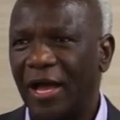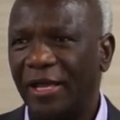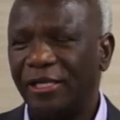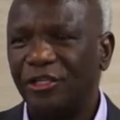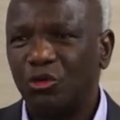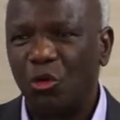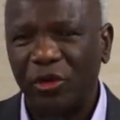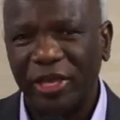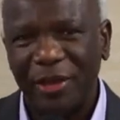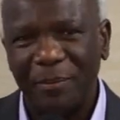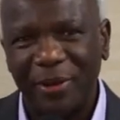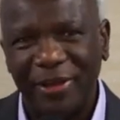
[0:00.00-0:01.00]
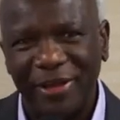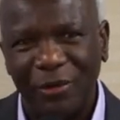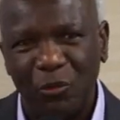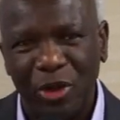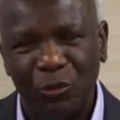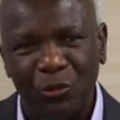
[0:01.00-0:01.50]
is okay, but that
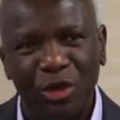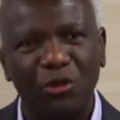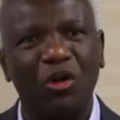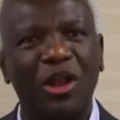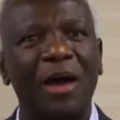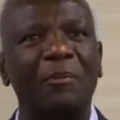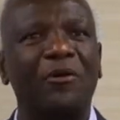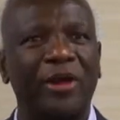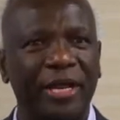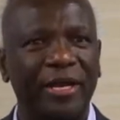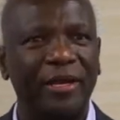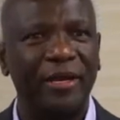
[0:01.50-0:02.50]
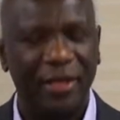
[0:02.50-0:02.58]
when we collaborate,